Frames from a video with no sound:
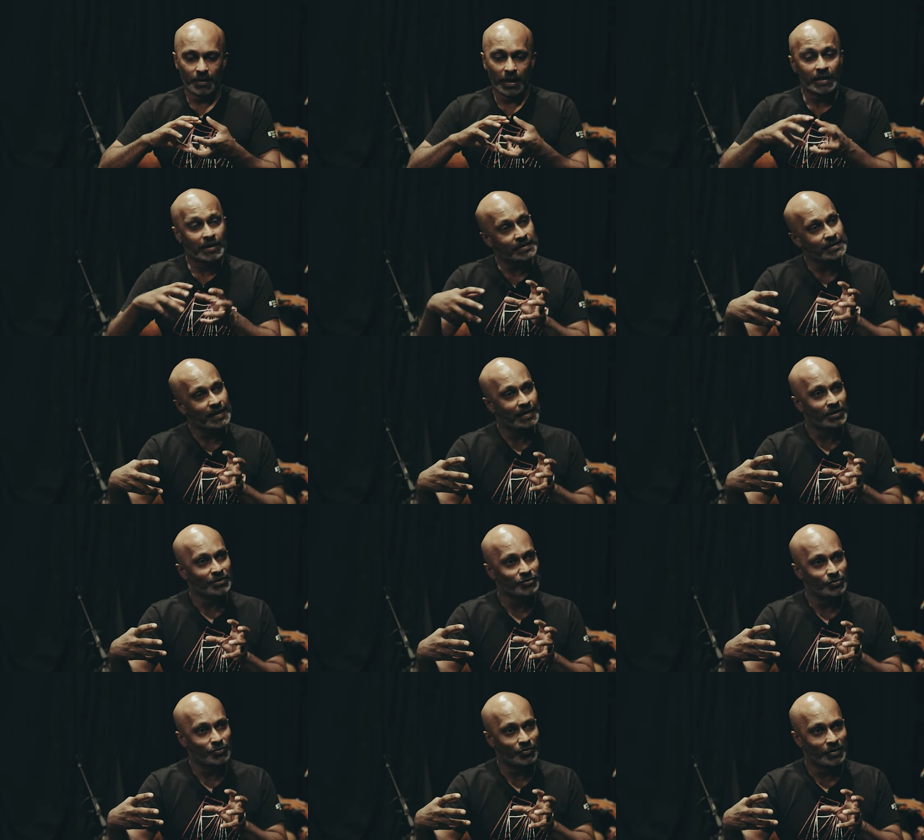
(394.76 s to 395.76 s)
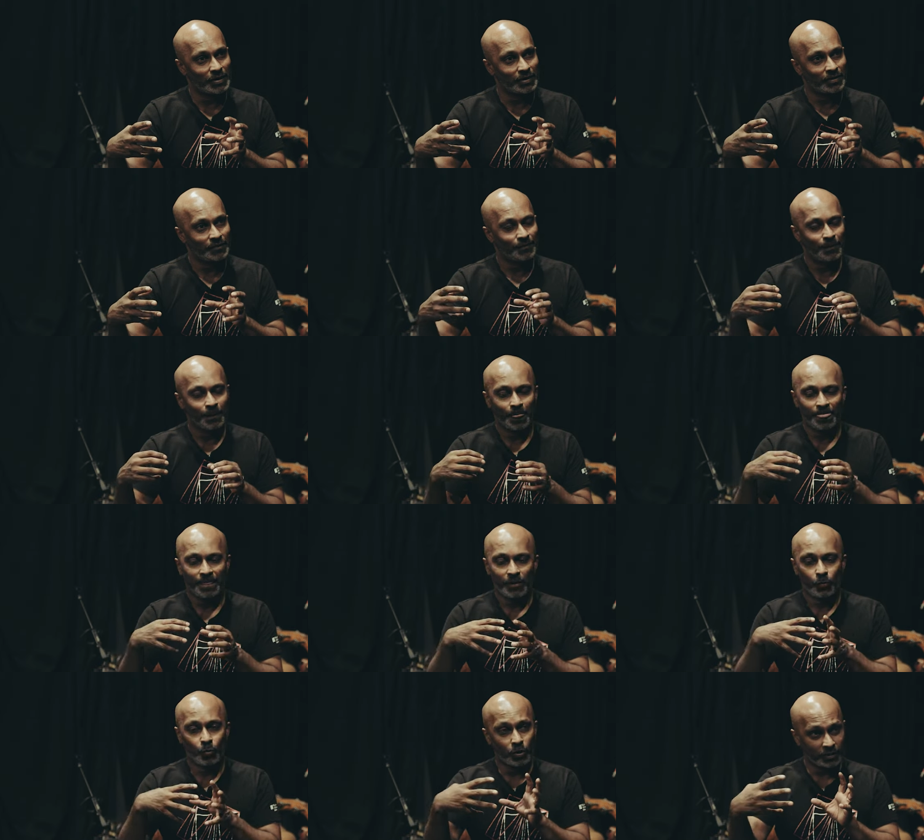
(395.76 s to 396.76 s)
understanding a story,
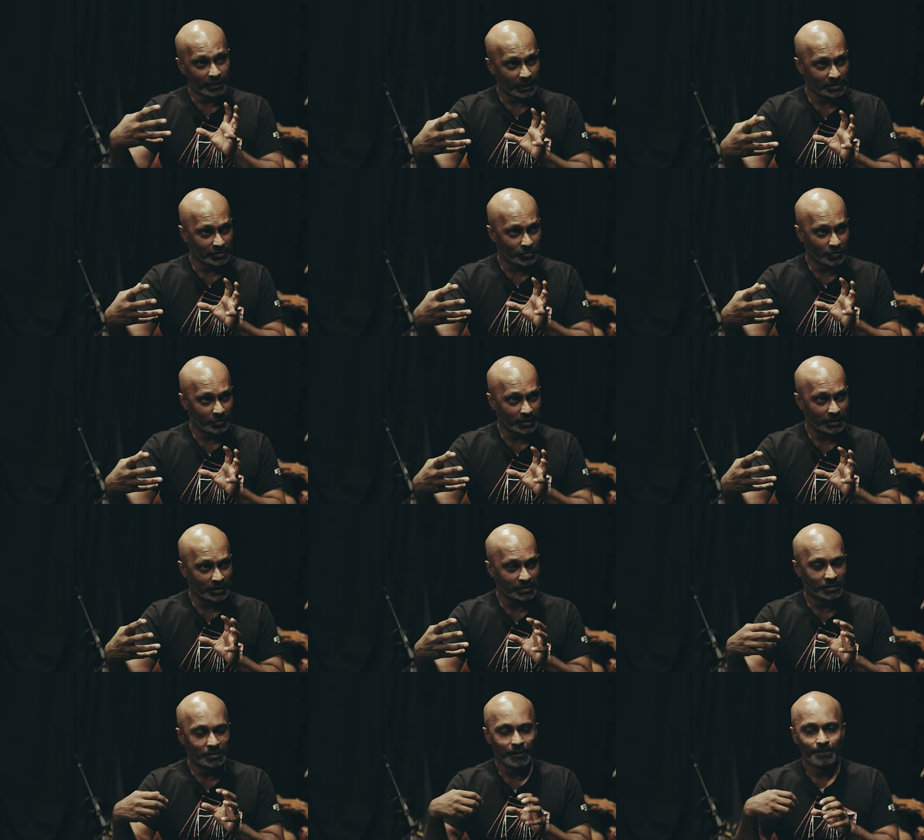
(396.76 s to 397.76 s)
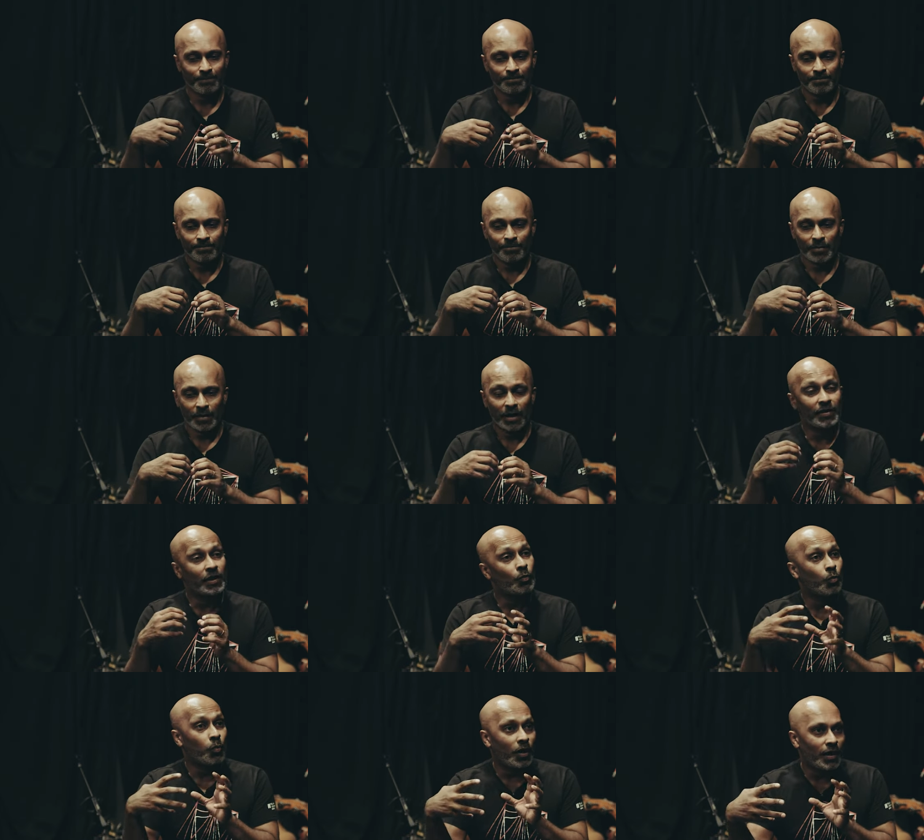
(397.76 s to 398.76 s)
what that story is, and
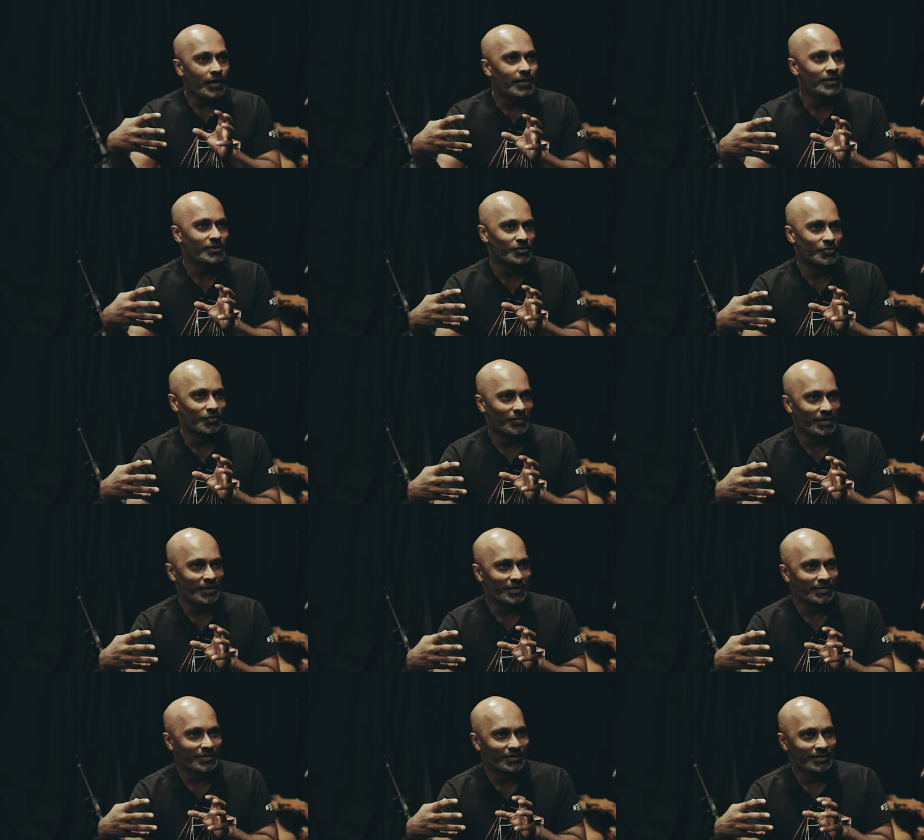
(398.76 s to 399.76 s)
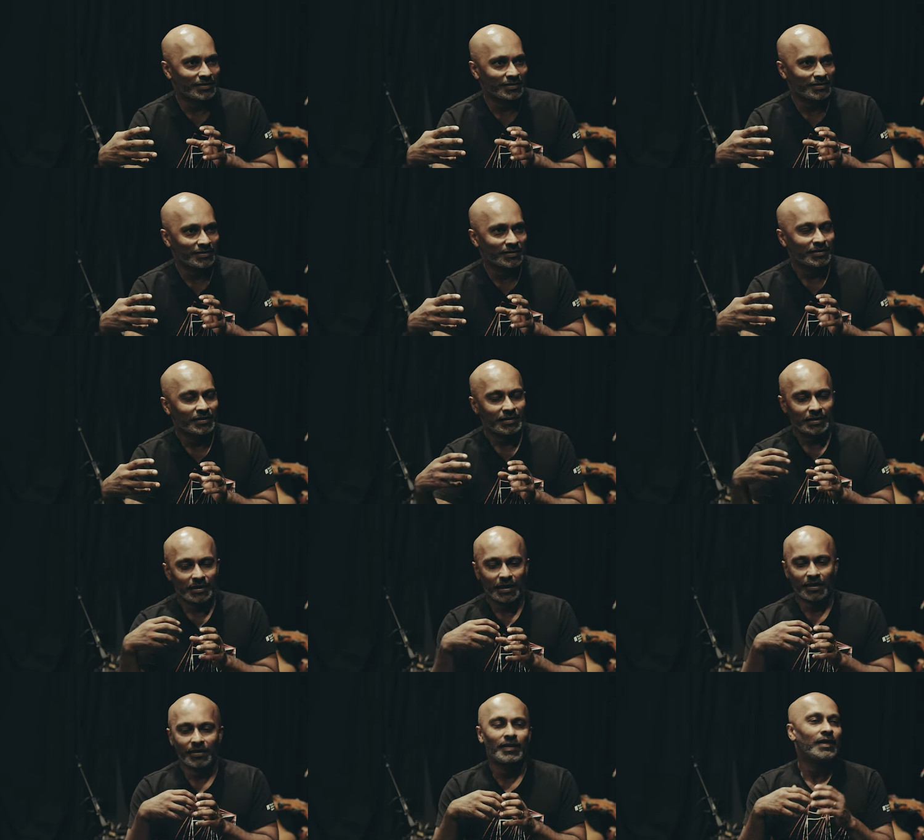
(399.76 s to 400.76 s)
then why that story is,
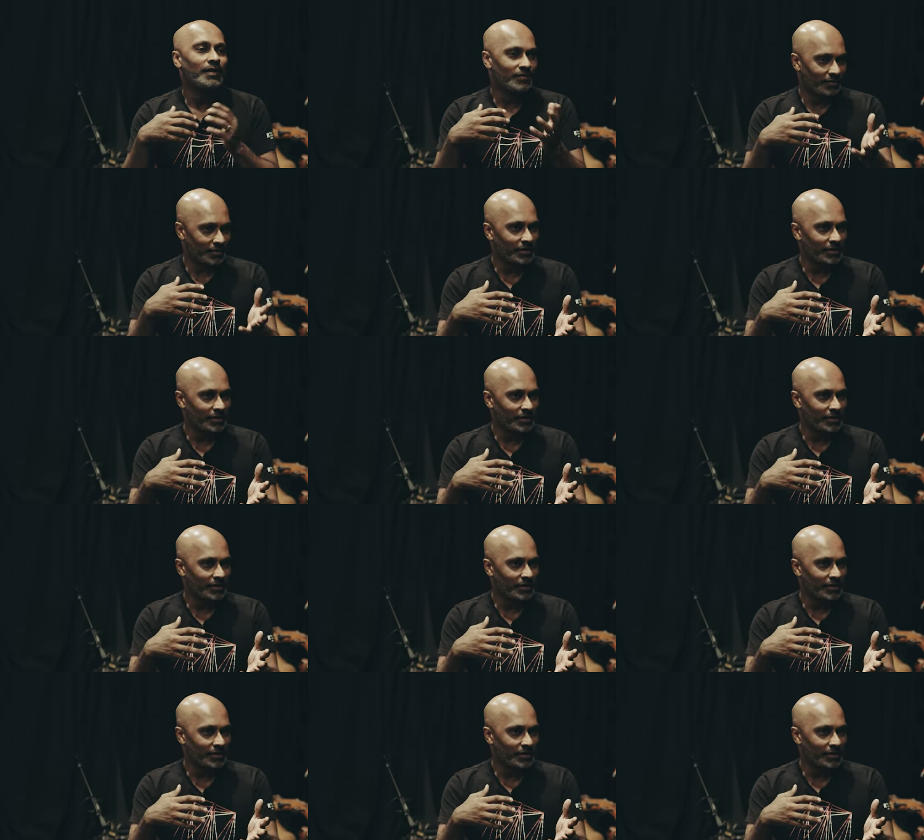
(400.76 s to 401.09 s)
and then,